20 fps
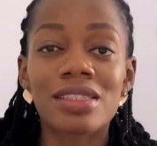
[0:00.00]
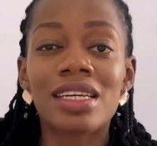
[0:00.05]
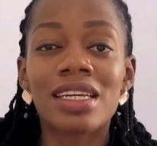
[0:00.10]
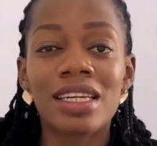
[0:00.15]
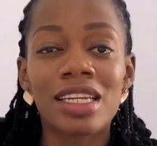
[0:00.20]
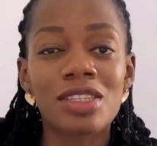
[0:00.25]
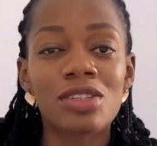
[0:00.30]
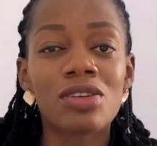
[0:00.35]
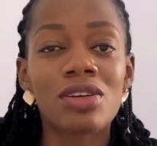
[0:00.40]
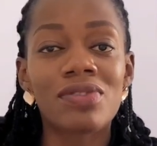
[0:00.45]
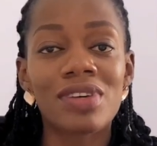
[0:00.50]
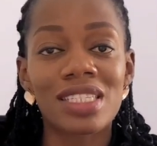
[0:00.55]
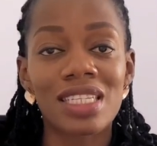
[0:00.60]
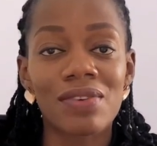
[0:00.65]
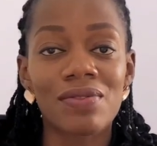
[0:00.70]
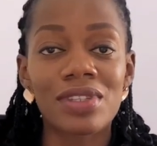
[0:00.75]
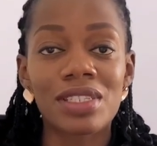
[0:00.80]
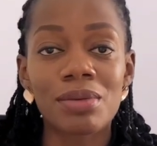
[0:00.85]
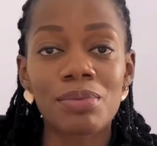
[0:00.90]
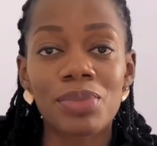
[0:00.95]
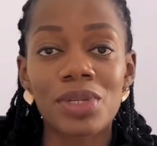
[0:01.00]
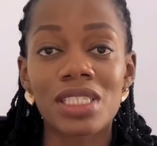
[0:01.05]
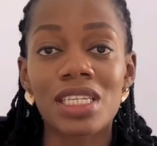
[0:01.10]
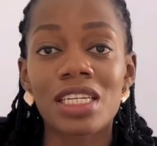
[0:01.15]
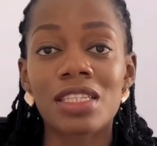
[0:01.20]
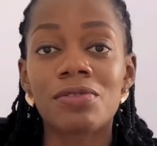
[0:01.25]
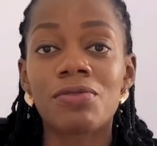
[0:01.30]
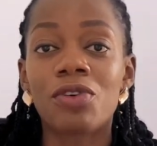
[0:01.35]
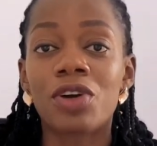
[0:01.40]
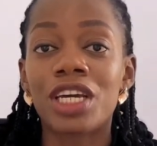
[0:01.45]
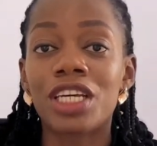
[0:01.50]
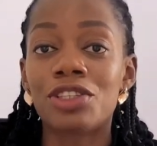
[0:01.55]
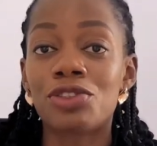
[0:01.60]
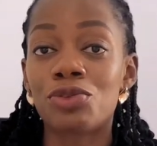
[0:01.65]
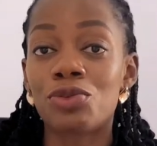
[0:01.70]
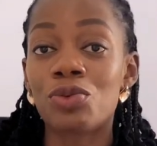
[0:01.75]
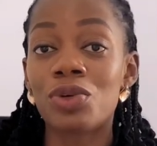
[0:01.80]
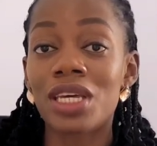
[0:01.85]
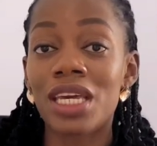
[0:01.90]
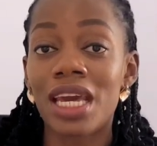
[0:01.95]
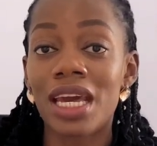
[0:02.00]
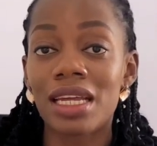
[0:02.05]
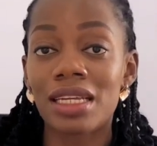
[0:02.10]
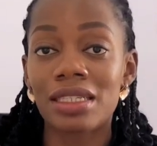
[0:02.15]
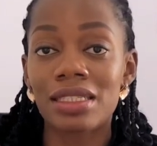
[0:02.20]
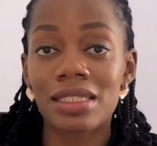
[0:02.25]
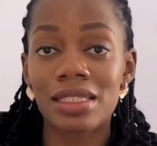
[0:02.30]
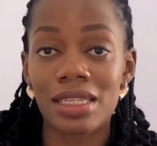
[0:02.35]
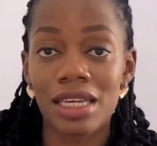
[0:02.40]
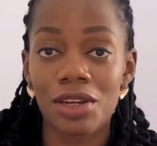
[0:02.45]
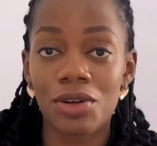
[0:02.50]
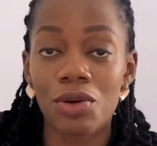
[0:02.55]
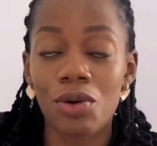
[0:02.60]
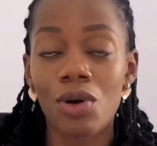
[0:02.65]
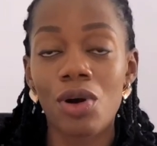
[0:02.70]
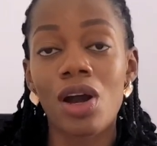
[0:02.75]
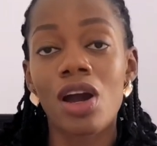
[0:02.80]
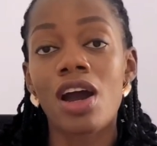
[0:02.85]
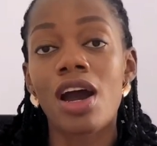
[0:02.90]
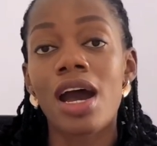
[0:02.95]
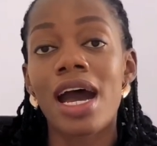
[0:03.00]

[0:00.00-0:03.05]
a little over 17% for a 2-year tenor